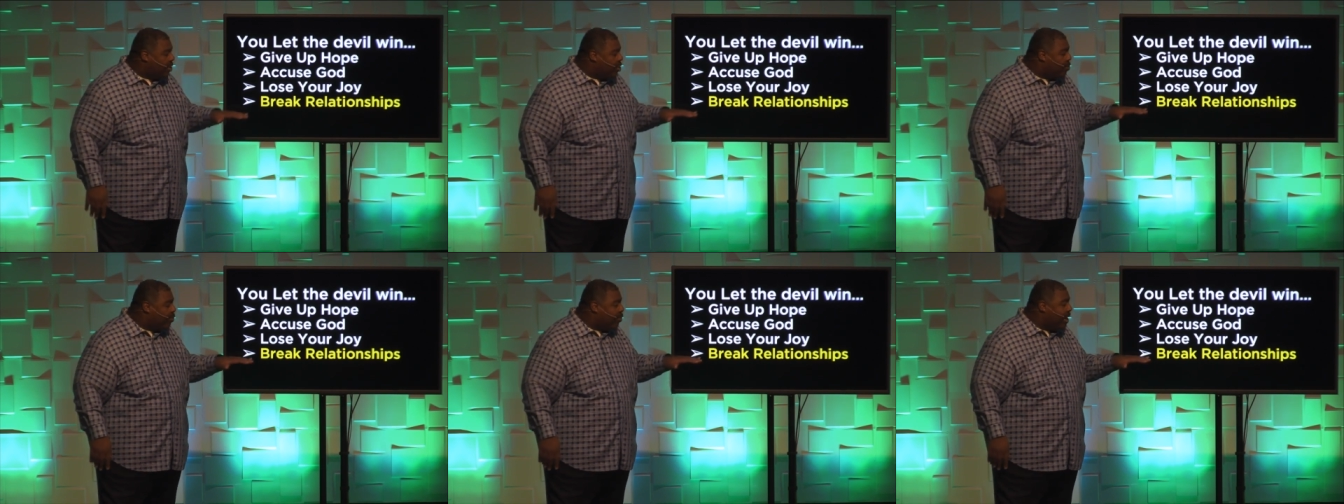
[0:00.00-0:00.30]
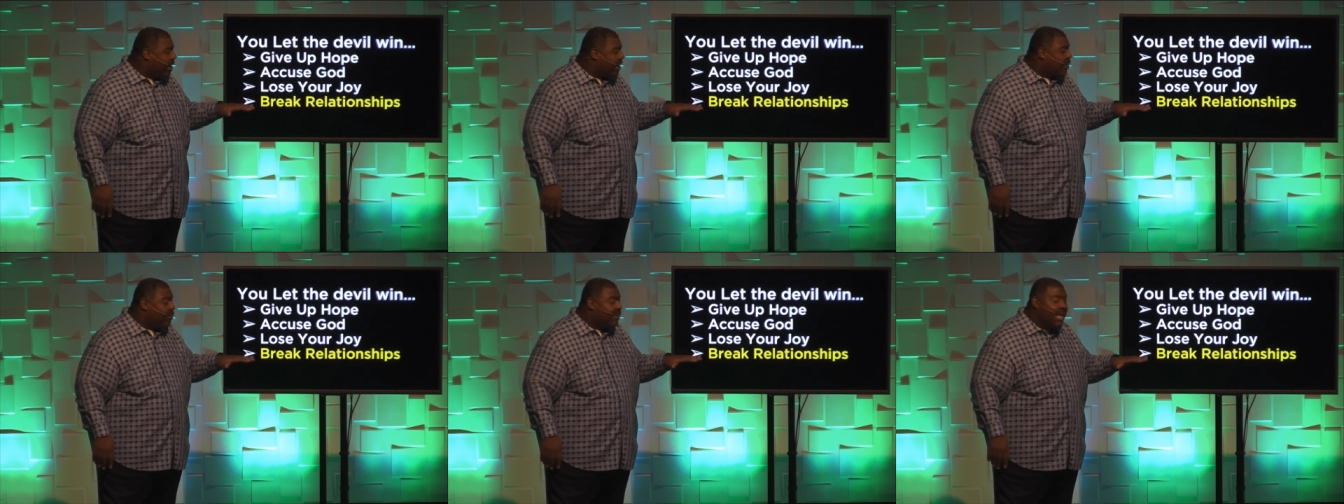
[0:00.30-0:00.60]
you
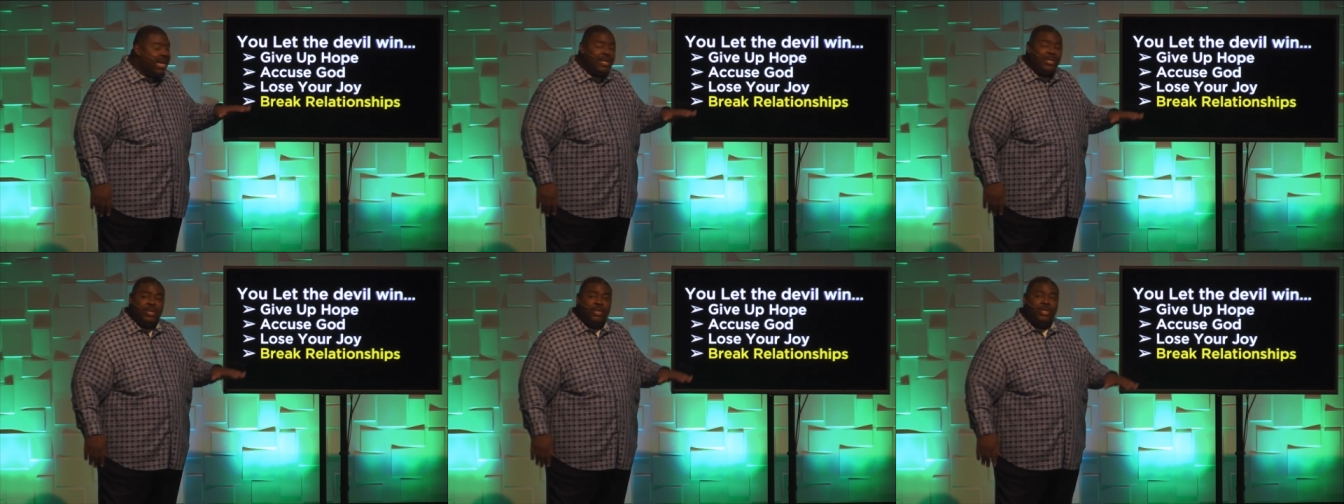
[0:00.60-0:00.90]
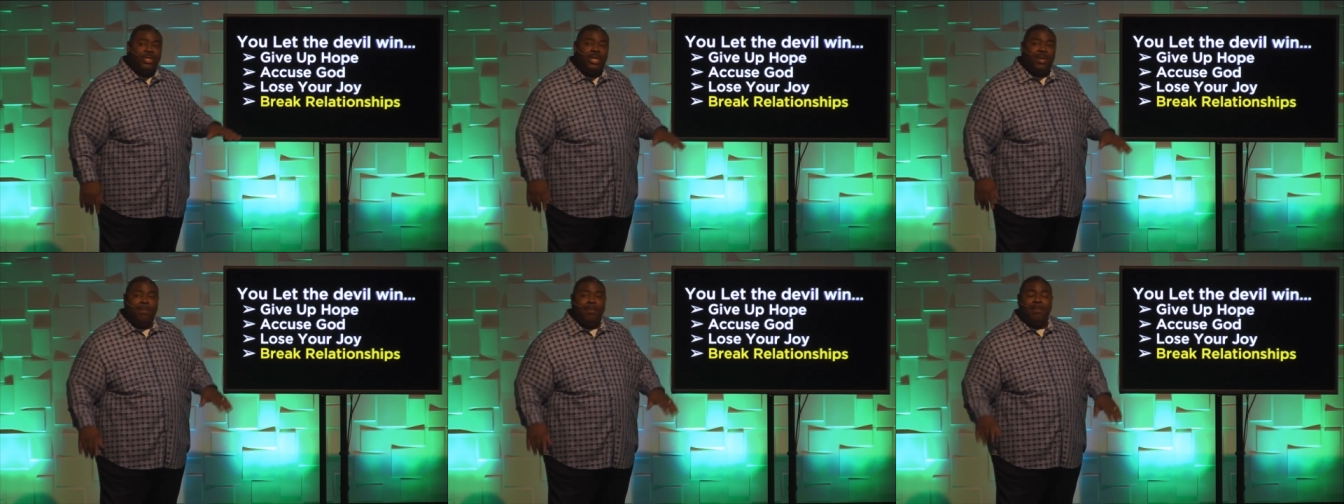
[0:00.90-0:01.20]
break a
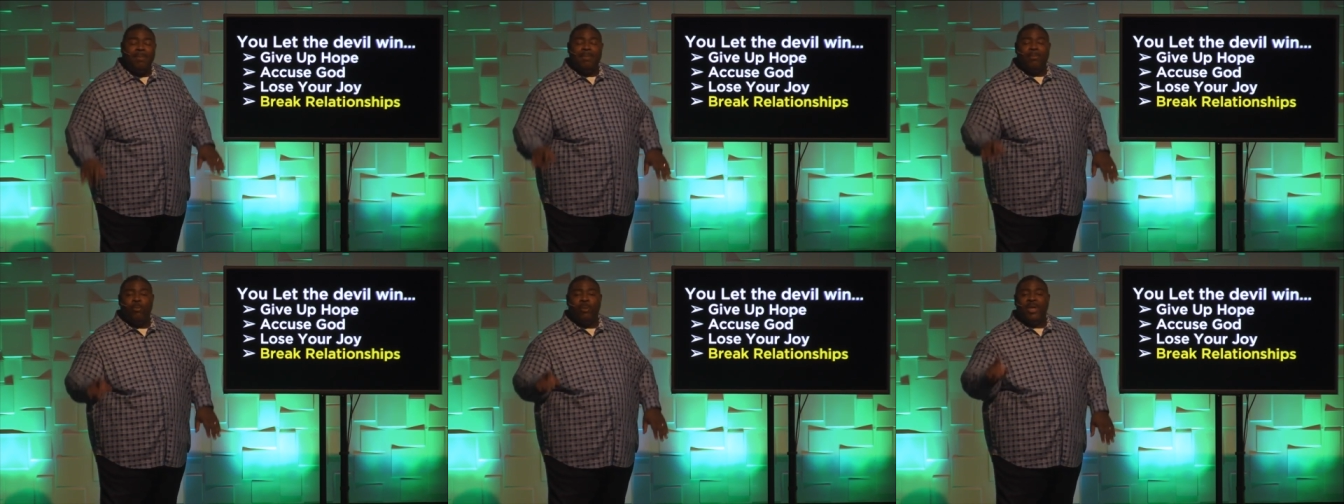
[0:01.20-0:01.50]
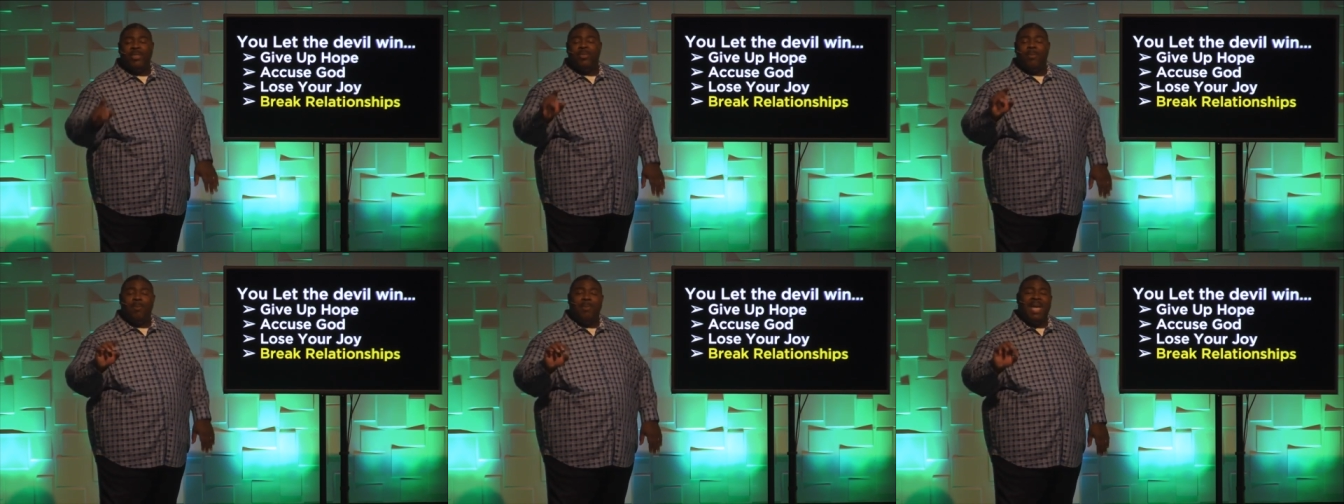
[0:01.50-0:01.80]
relationship
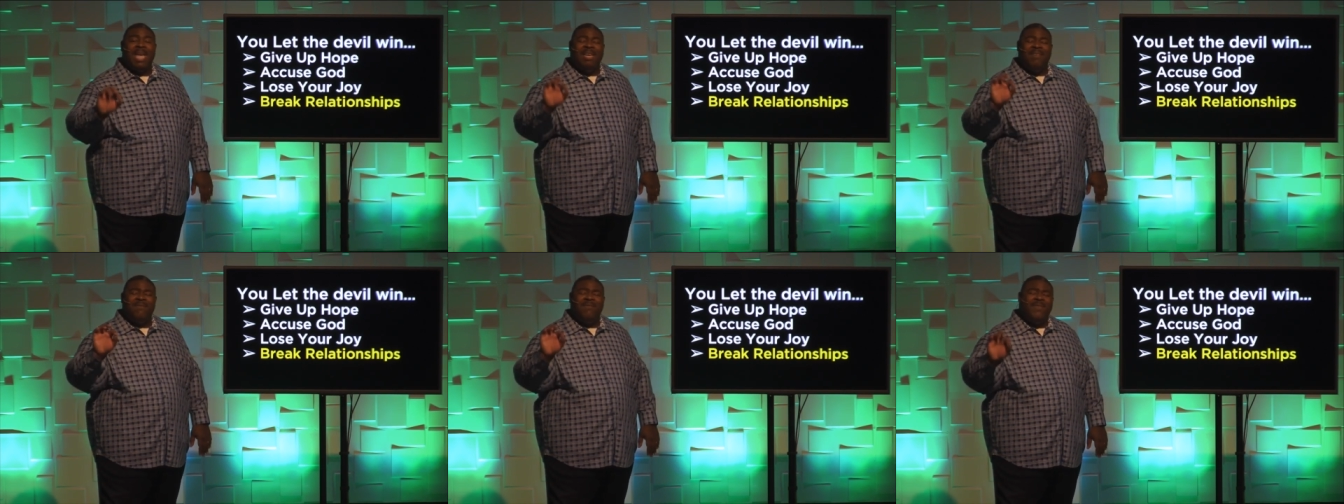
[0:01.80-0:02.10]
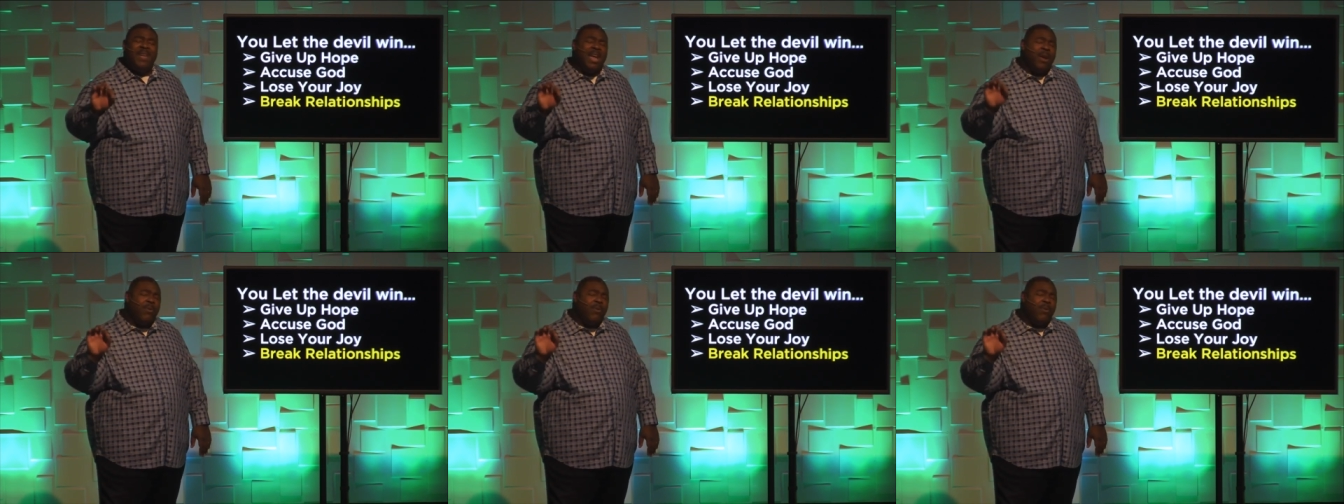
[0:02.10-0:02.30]
with may very